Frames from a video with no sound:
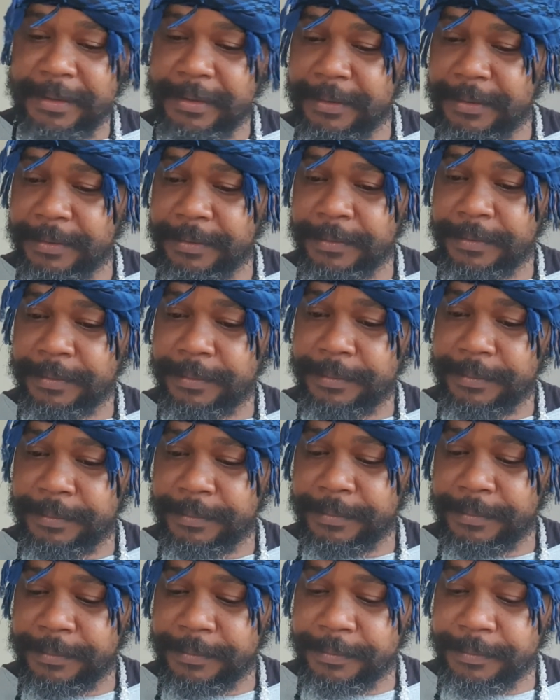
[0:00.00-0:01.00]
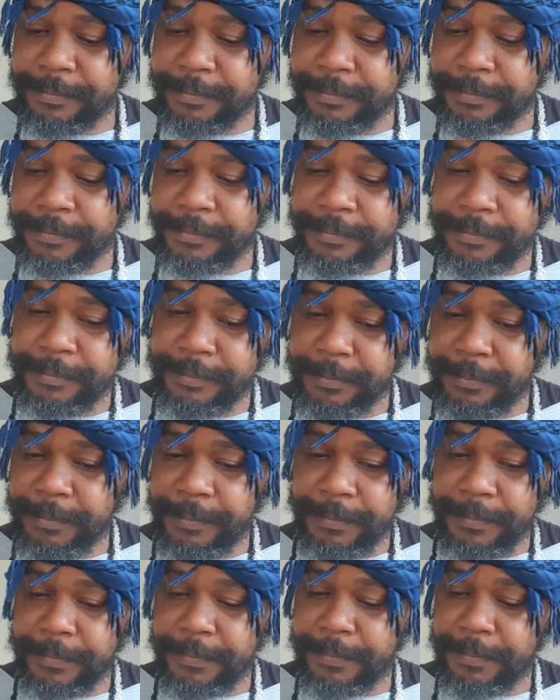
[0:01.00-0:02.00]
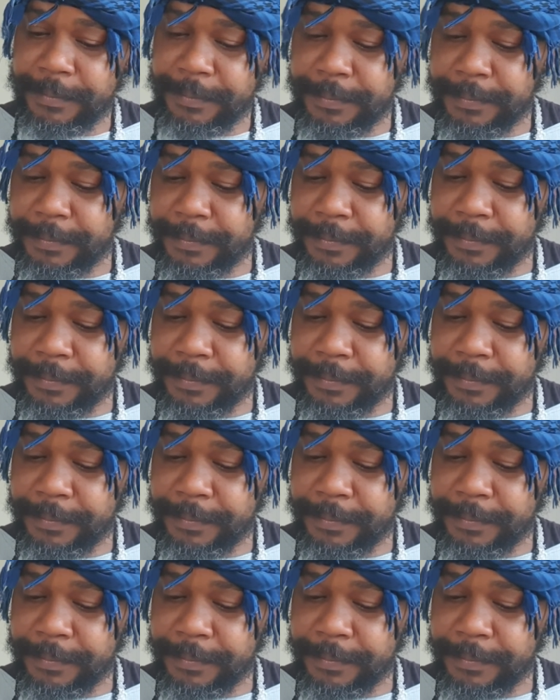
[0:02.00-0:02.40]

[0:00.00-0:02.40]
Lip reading: Nobody speaks.